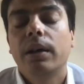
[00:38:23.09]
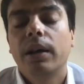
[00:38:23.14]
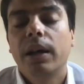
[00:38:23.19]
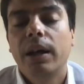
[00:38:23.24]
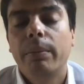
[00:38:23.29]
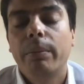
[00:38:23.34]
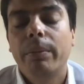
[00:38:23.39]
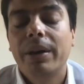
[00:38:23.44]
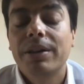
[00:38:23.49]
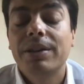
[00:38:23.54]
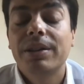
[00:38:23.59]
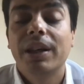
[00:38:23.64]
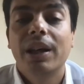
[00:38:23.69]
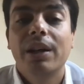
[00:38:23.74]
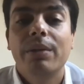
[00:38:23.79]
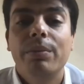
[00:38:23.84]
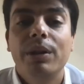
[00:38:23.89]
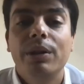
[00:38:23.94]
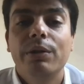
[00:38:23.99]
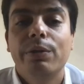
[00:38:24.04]
MS I
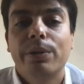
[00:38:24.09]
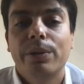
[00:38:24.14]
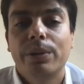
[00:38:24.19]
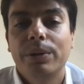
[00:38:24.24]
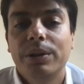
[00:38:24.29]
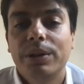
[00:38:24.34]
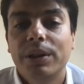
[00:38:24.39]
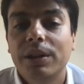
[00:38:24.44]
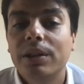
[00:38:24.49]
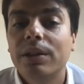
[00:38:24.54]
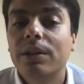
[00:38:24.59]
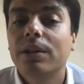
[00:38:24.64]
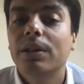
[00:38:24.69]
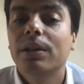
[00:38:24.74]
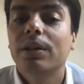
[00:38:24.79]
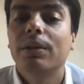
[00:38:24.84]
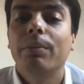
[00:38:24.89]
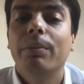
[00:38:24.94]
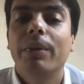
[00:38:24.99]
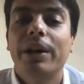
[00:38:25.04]
mean front-end
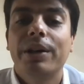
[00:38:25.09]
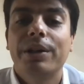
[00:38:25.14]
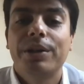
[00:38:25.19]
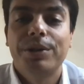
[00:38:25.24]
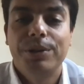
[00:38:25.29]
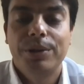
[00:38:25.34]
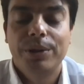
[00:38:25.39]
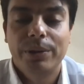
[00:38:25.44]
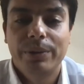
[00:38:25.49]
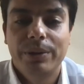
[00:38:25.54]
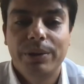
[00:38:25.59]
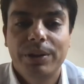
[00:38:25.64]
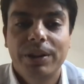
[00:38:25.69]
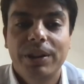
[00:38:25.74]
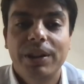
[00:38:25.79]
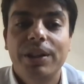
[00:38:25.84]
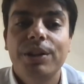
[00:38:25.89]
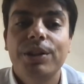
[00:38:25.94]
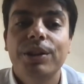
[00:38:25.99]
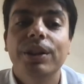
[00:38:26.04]
microservice
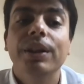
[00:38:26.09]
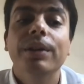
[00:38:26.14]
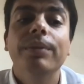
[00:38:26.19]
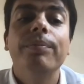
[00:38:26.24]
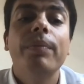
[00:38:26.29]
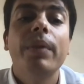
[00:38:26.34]
engine,